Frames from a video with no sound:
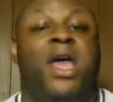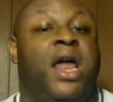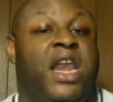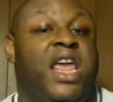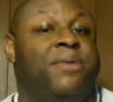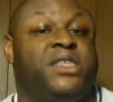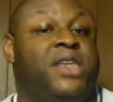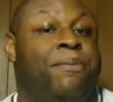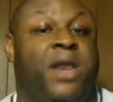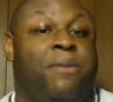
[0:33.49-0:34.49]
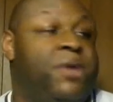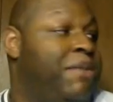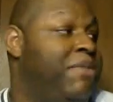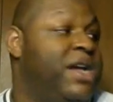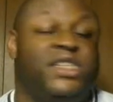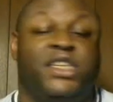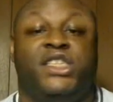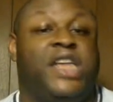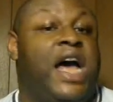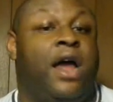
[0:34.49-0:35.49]
leaving subliminal
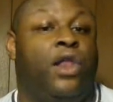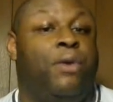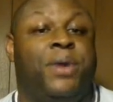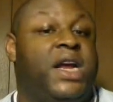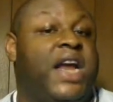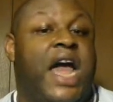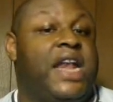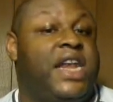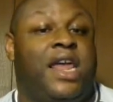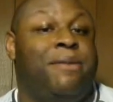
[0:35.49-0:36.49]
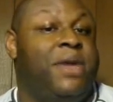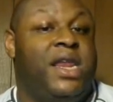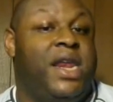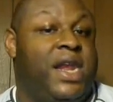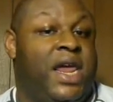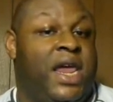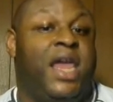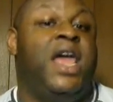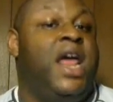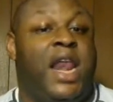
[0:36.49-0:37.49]
messages all over the goddamn internet